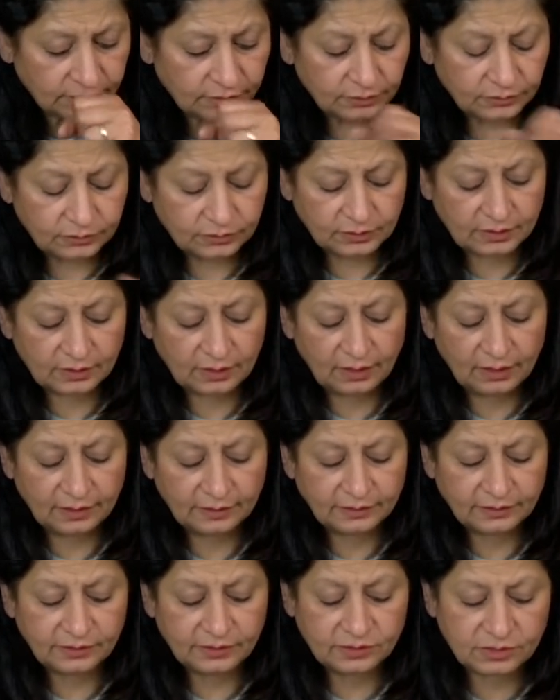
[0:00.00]
you decline
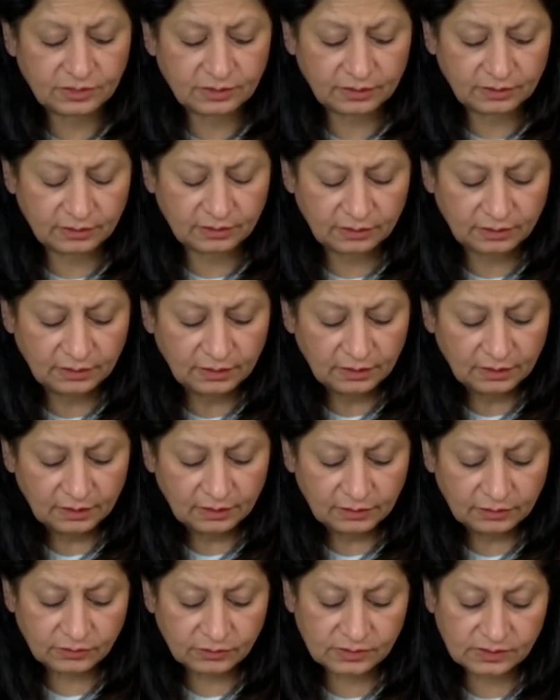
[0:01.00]
each other.
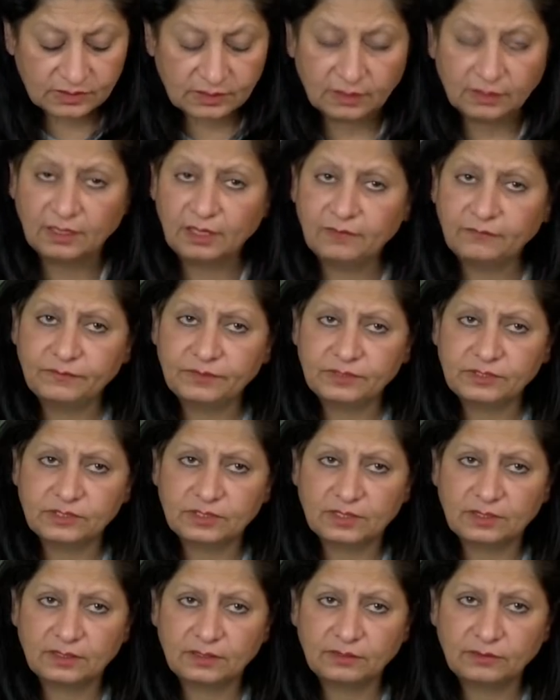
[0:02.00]
You still love each
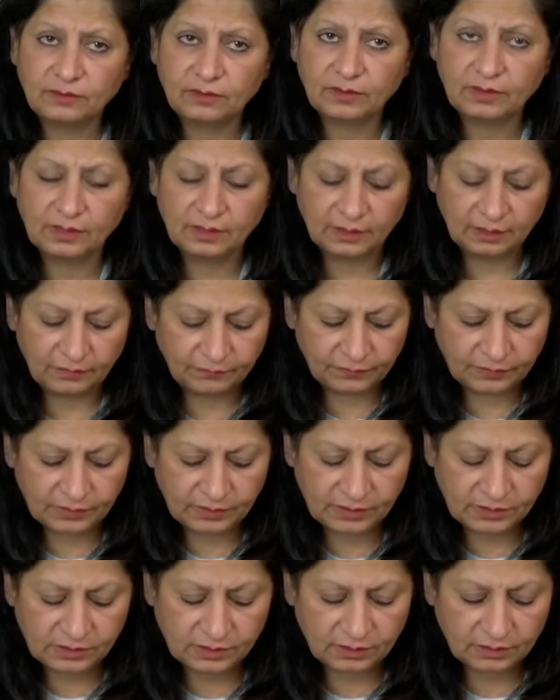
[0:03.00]
other. You are in love with
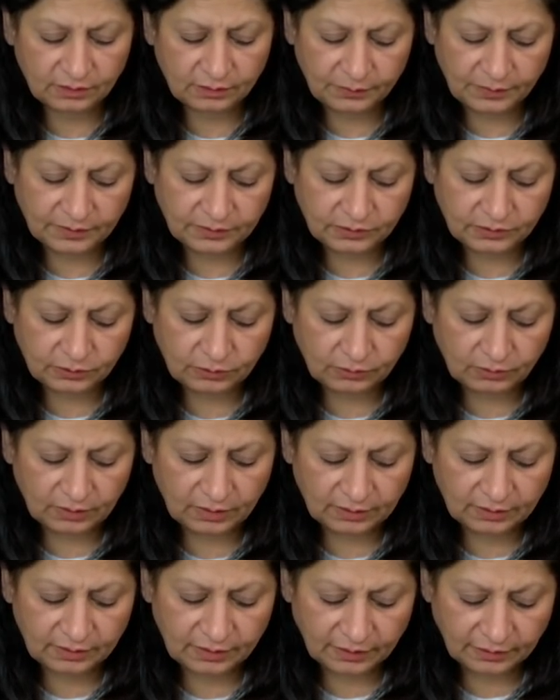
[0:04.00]
each other, but you
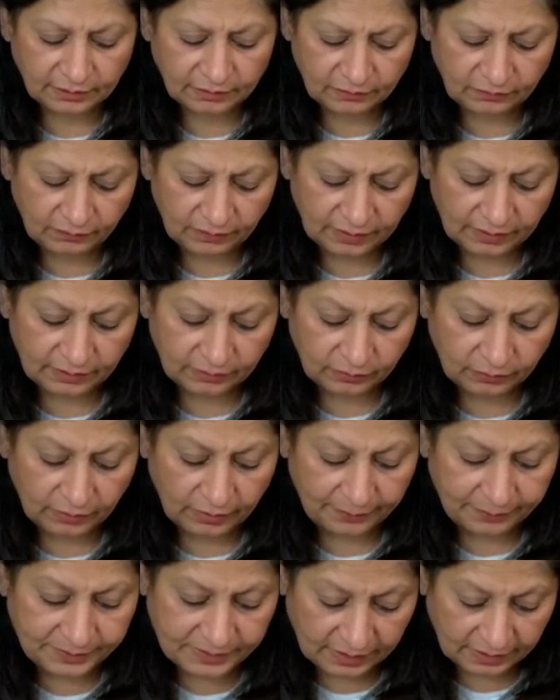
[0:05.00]
are kind of like, you know,
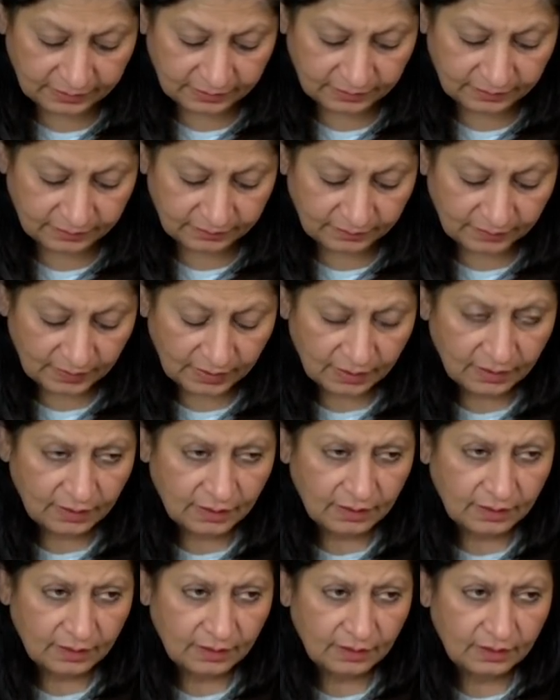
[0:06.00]
upset
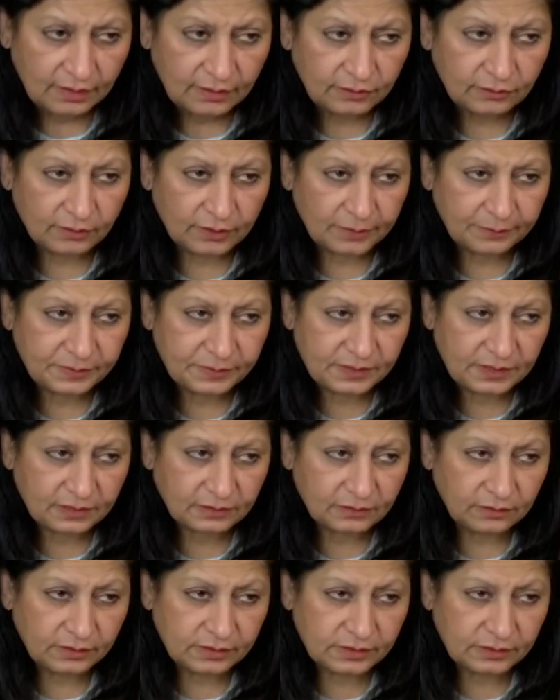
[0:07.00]
you are
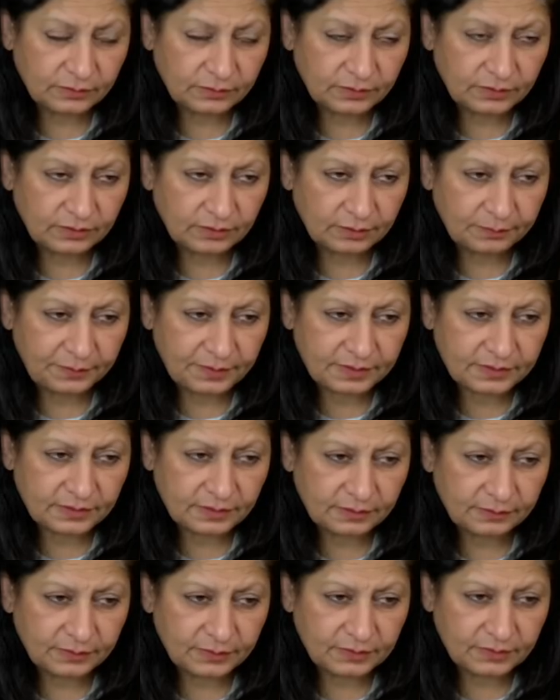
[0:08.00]
upset also with your
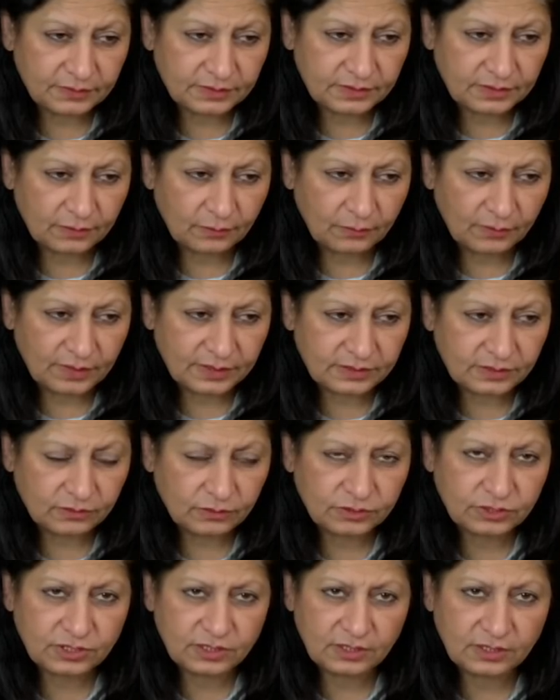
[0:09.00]
person because there was no
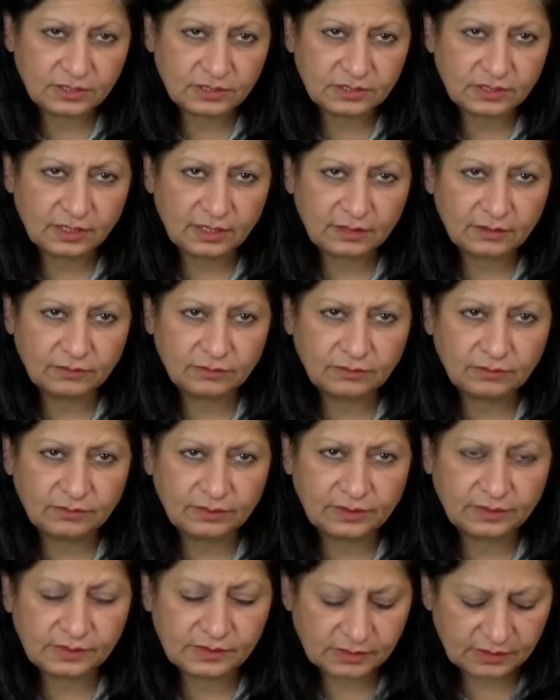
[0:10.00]
change like you know
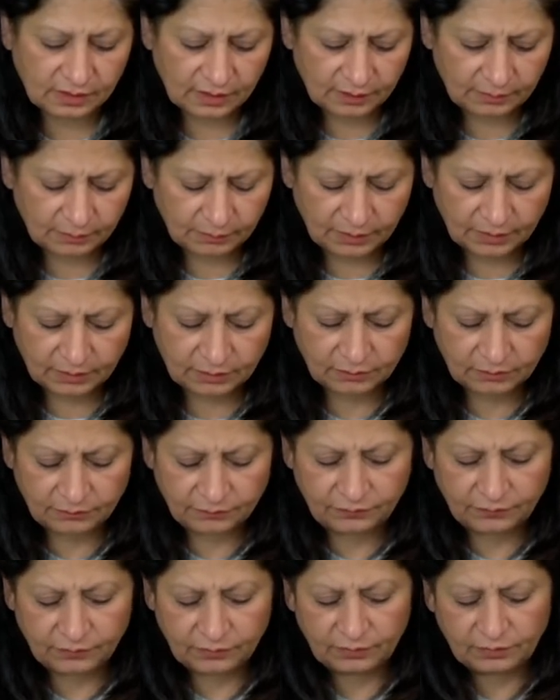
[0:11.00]
at this time like you know
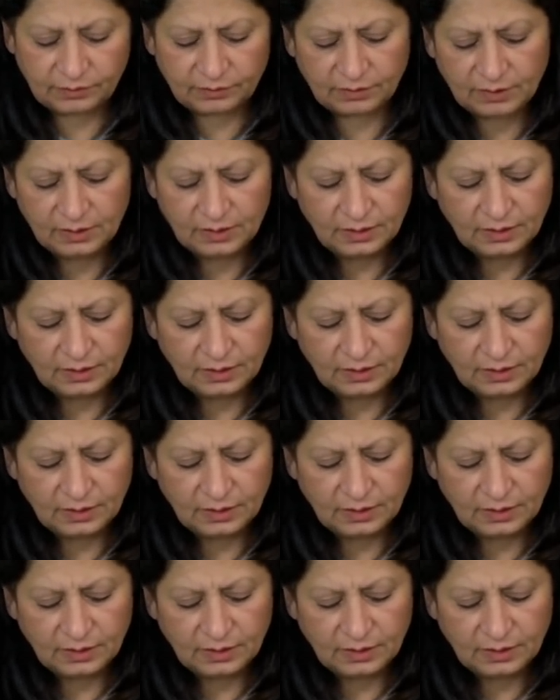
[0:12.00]
for